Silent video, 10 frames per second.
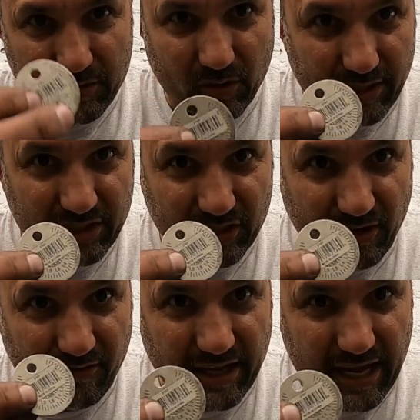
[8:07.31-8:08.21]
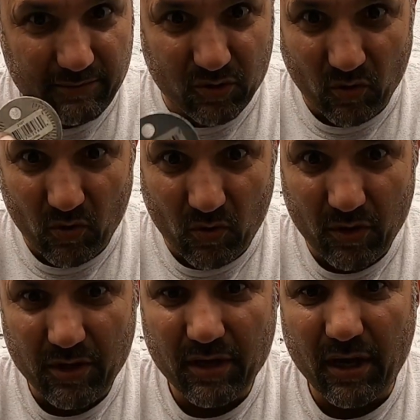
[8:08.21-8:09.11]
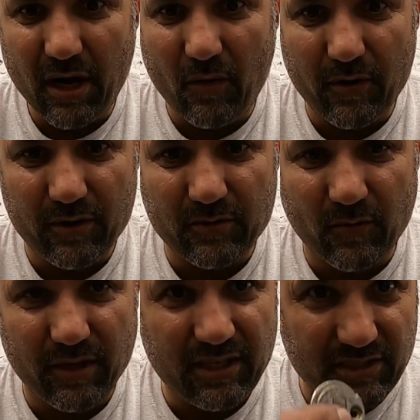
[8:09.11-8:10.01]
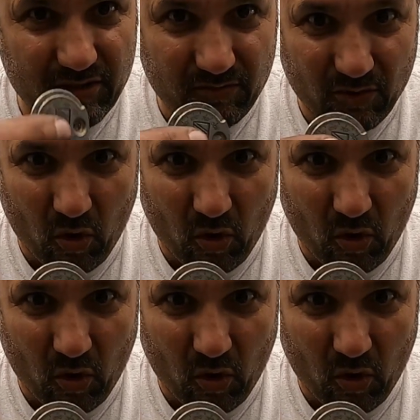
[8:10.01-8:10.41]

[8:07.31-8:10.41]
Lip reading: So get yourself a gap tool, whether it's one of these